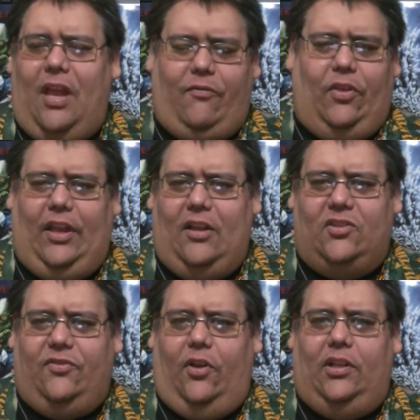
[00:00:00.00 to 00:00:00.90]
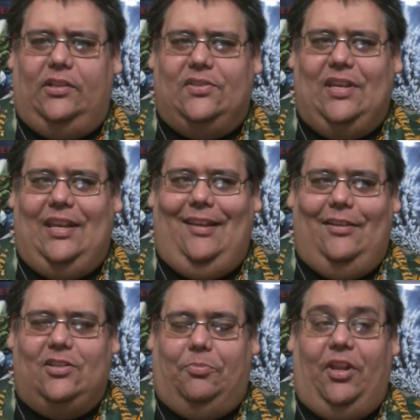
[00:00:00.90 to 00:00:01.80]
everything else falls
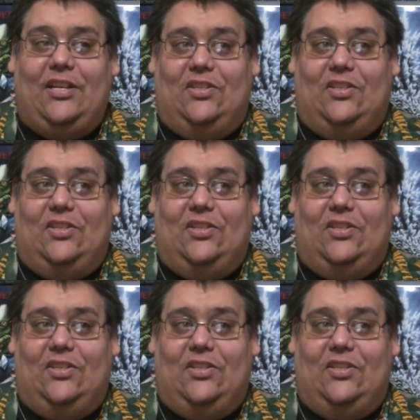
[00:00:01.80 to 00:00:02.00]
into place.